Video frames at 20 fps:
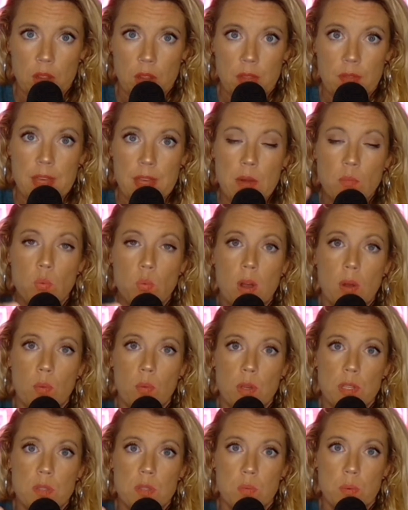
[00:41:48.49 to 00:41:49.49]
than what
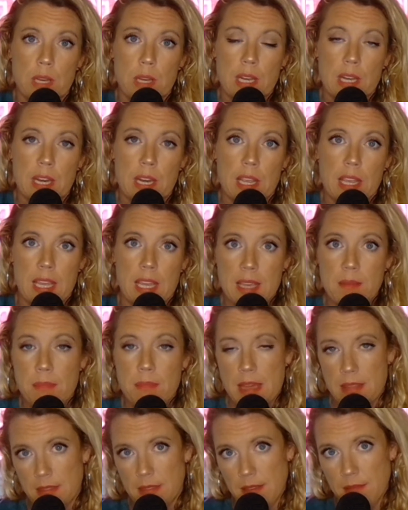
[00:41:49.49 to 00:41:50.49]
was when he
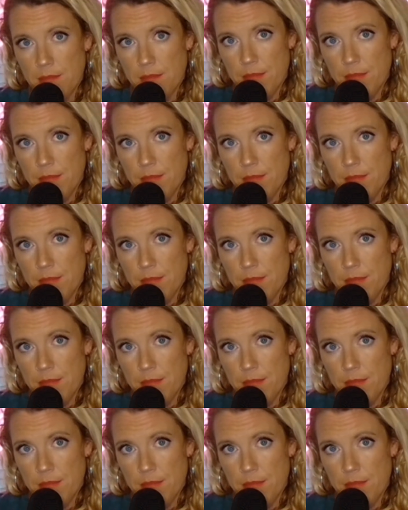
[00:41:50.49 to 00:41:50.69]
met them.